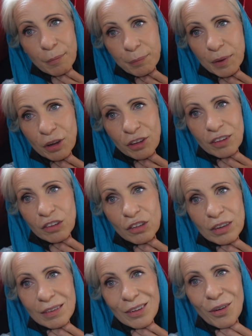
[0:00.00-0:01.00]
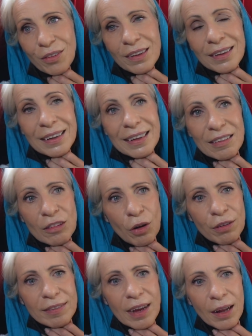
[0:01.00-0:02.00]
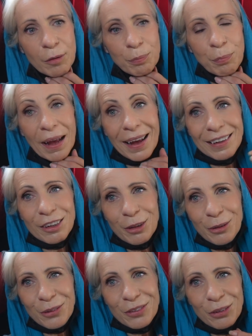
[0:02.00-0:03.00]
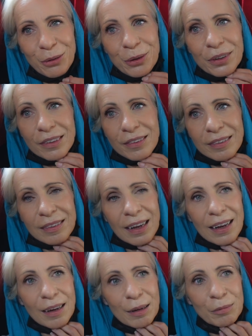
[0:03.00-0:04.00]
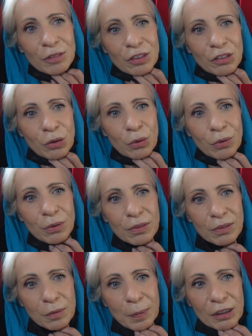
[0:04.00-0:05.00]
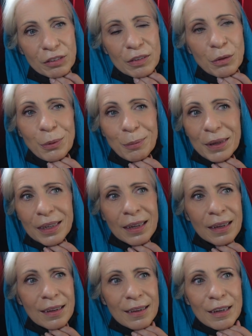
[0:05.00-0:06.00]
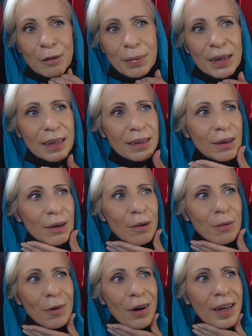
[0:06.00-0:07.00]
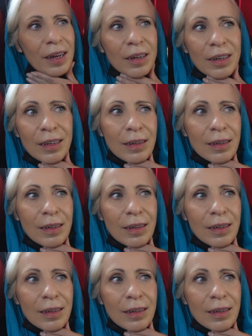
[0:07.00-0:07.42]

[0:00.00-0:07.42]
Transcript: because it's just not, it's not done behind closed doors to show, especially the women. But oh my,